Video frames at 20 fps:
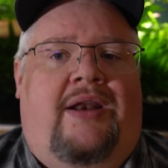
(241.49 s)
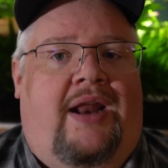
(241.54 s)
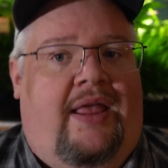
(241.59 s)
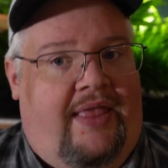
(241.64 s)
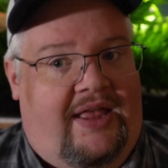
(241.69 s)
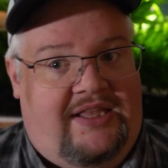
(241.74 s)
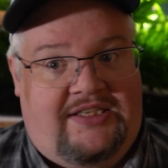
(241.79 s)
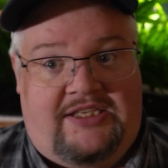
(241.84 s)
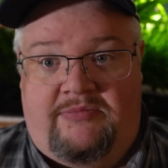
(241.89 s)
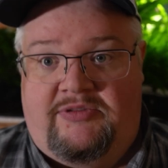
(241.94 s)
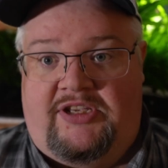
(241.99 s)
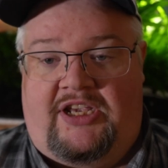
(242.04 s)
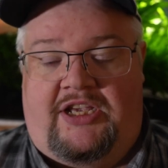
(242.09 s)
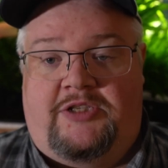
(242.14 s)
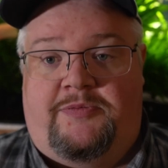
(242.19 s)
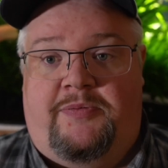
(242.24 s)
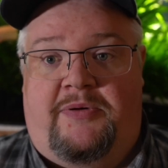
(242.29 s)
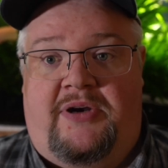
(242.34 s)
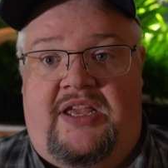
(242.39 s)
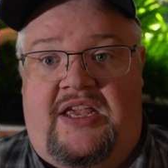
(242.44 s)
Now that seems like
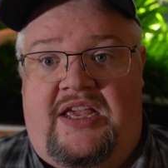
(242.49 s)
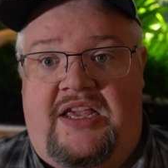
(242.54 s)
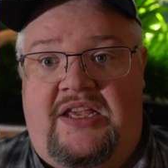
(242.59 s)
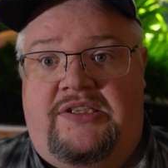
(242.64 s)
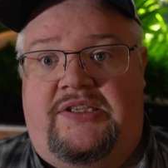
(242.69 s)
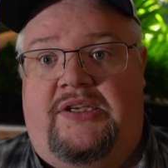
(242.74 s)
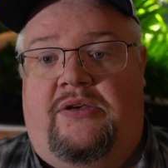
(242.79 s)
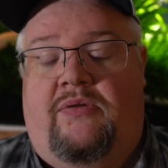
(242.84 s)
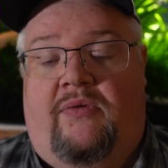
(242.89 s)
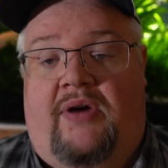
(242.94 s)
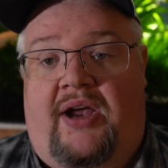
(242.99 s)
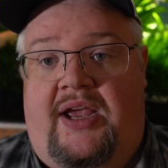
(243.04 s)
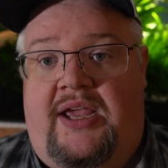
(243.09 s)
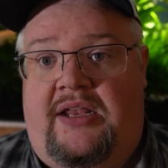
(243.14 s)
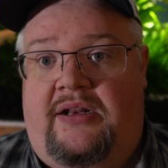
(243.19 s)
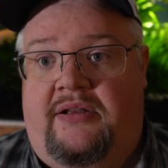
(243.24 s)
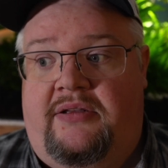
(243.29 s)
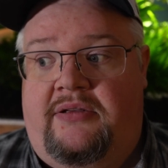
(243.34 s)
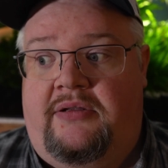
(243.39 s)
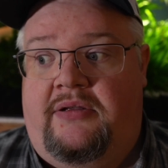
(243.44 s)
it's pretty easy,
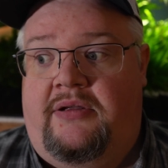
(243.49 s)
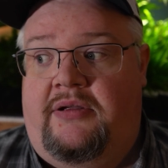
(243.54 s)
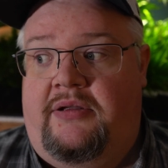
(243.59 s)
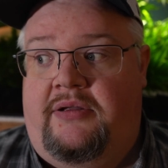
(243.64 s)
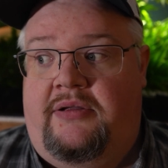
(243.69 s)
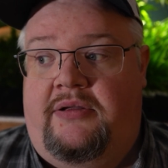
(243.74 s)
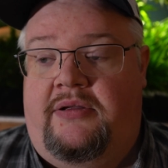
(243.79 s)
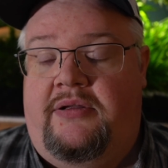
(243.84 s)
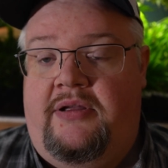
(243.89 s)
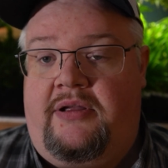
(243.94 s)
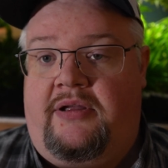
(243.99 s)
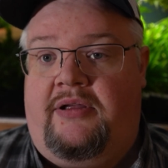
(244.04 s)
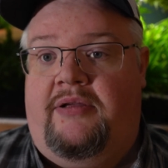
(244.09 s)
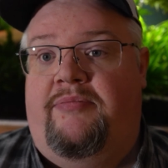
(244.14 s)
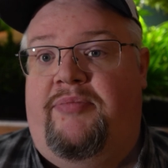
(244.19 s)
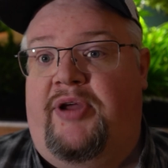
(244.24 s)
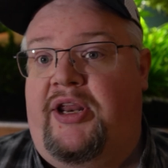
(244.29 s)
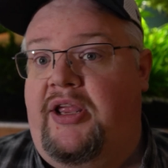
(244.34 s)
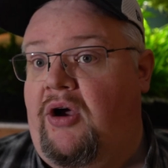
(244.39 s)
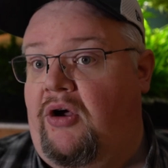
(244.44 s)
right?
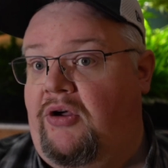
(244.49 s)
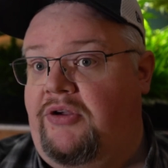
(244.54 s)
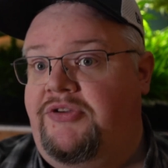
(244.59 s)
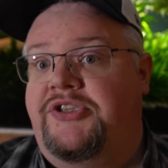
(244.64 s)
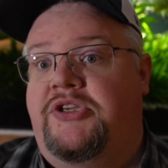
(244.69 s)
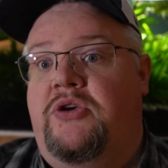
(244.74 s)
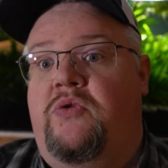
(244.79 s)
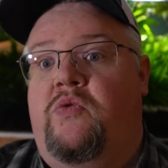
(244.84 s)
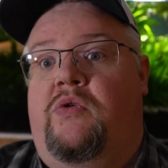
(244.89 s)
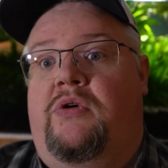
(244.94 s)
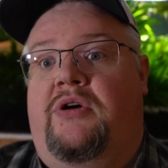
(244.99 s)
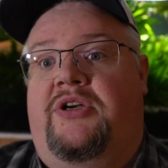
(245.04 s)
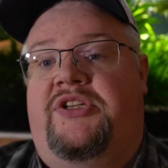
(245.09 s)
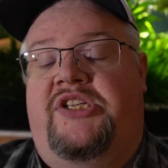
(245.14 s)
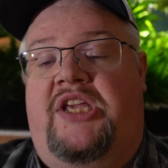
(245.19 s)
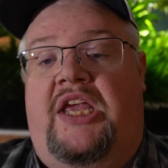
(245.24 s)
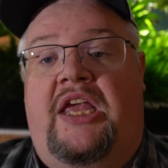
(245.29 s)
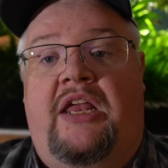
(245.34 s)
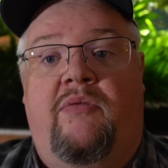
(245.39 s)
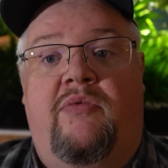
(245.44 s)
But it also
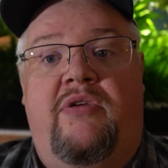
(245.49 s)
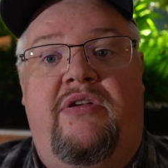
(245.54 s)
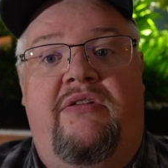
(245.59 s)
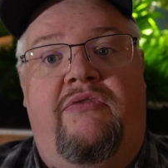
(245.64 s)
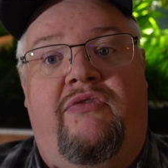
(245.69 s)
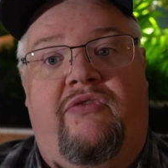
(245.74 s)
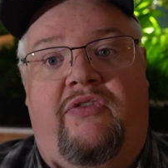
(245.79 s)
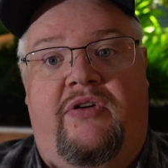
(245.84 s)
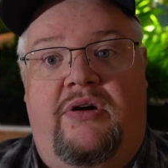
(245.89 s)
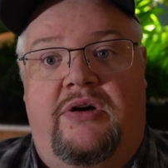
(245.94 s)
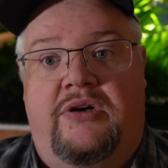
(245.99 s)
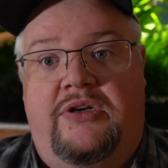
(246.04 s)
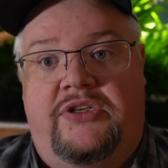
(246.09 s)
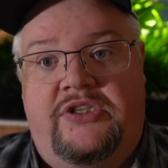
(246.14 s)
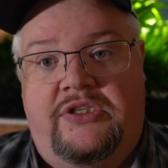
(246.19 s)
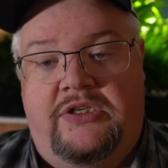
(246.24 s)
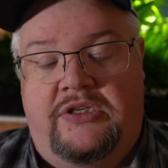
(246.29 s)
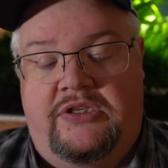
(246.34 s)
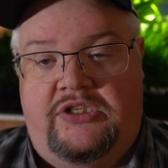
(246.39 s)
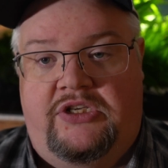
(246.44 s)
works in
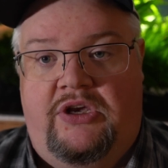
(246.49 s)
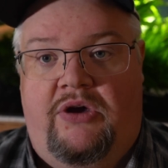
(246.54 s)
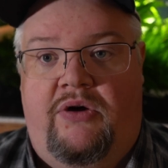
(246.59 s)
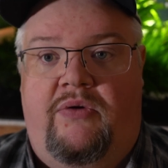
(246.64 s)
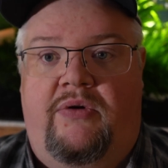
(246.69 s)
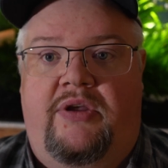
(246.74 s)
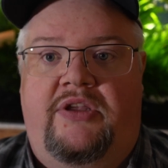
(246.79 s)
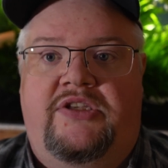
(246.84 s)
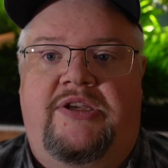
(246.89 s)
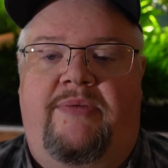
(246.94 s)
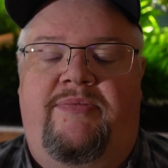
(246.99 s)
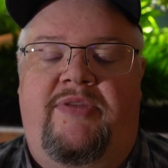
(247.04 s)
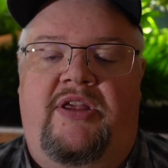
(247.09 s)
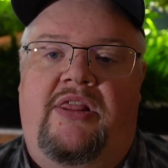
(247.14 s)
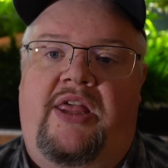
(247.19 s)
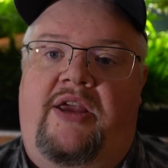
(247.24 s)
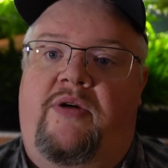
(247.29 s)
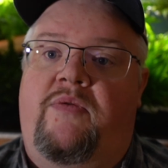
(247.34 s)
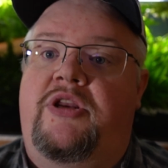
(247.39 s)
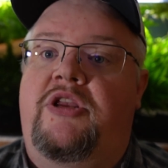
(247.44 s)
reverse. So something
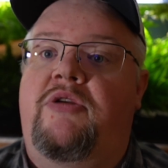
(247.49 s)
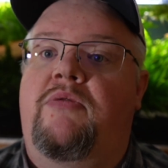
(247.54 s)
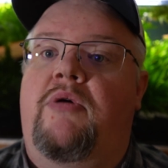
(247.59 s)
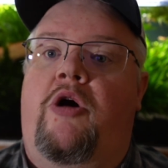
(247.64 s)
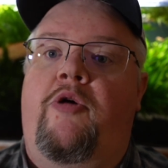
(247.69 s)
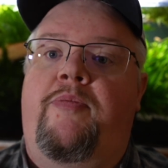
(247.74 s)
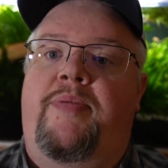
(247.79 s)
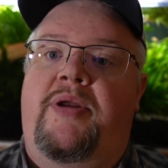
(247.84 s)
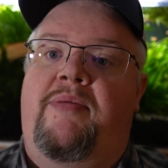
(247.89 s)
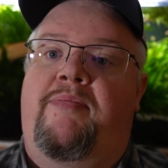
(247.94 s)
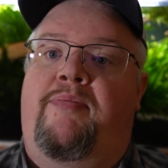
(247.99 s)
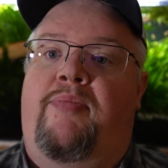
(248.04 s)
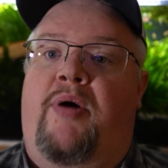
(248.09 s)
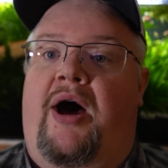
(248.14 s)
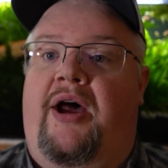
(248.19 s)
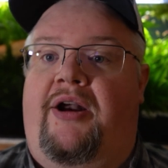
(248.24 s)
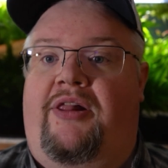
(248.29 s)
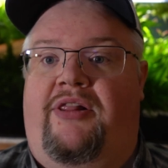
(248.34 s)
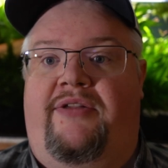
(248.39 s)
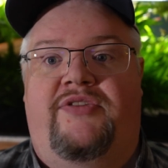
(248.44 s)
like when you open a
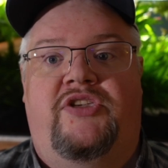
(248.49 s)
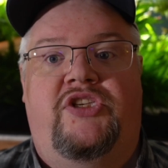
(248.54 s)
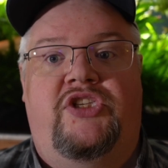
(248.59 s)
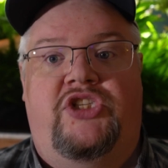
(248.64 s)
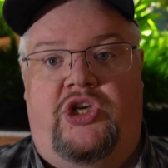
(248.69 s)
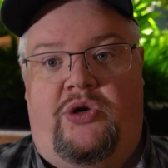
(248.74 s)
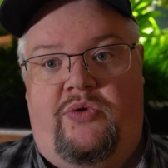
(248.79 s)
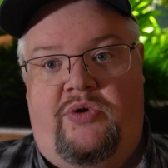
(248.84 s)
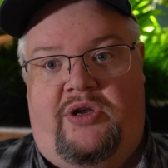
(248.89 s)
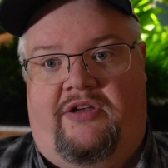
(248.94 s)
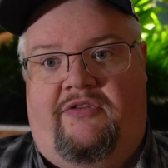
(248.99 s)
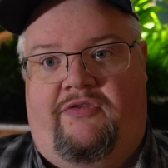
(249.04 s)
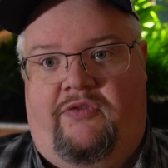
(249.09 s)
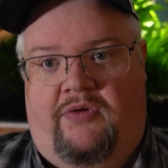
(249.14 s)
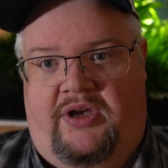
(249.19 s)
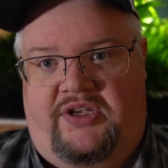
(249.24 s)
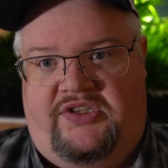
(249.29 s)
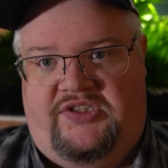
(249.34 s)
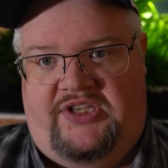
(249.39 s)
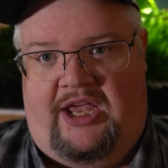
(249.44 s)
bottle of soda,
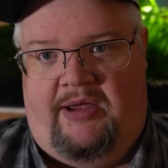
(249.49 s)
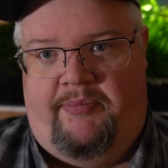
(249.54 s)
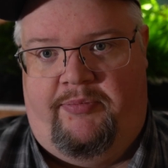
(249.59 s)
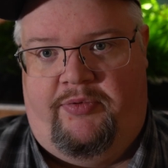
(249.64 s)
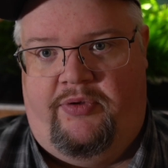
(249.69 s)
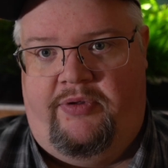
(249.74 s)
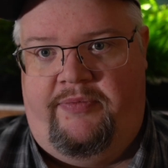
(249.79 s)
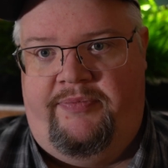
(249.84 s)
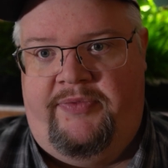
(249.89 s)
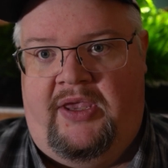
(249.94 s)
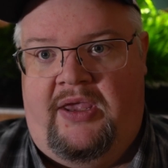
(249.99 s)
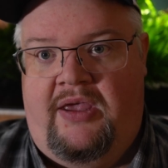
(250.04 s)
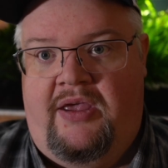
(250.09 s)
for example,